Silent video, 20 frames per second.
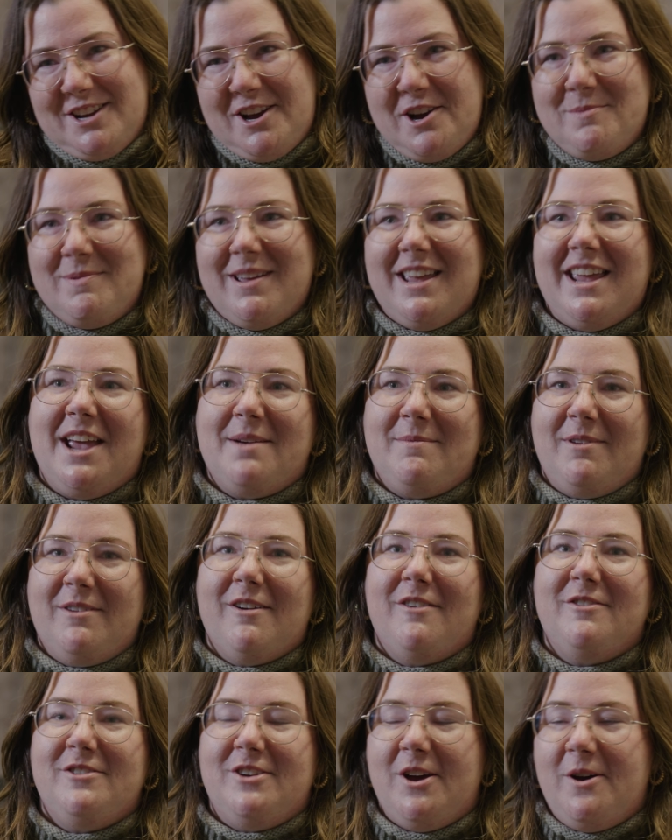so Toby. Great. And we
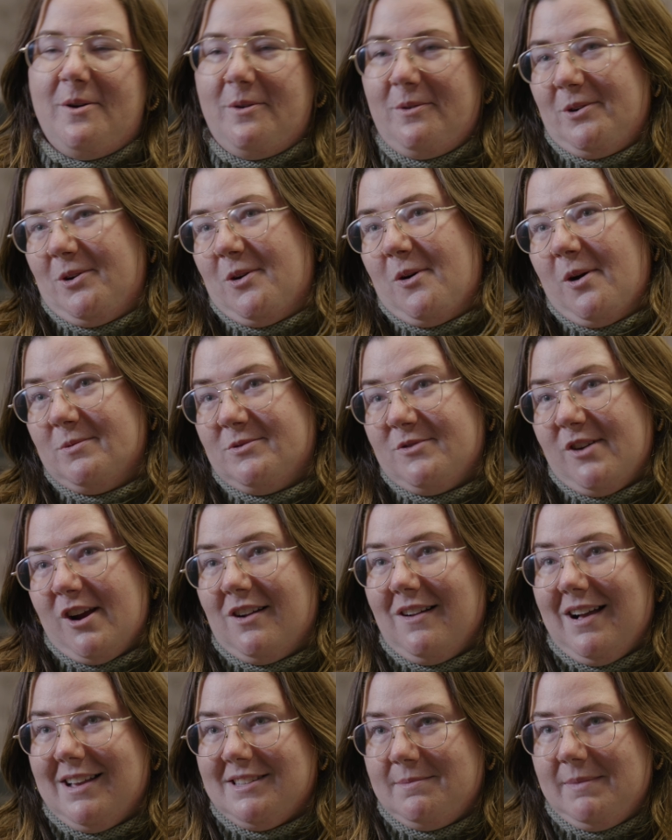wrote no norms for our
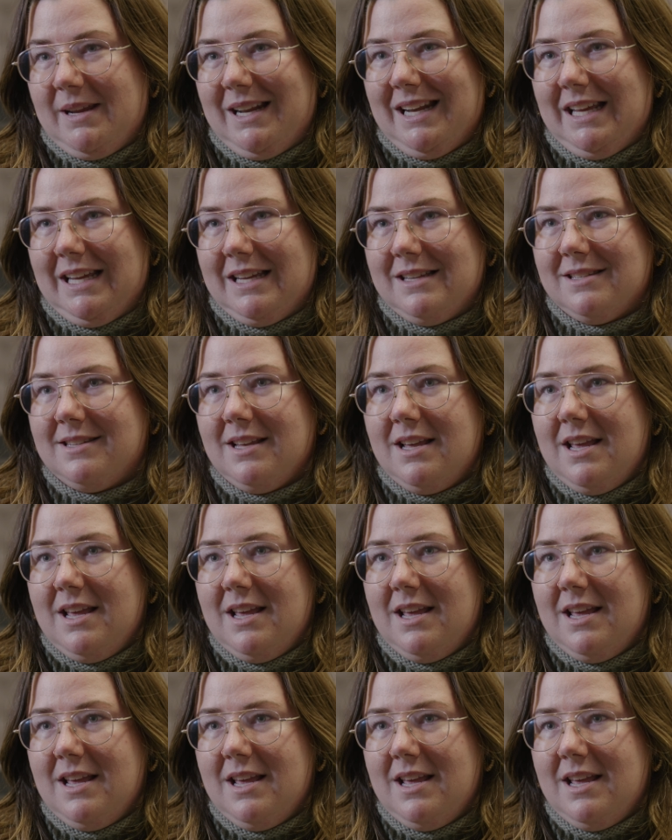class meetings.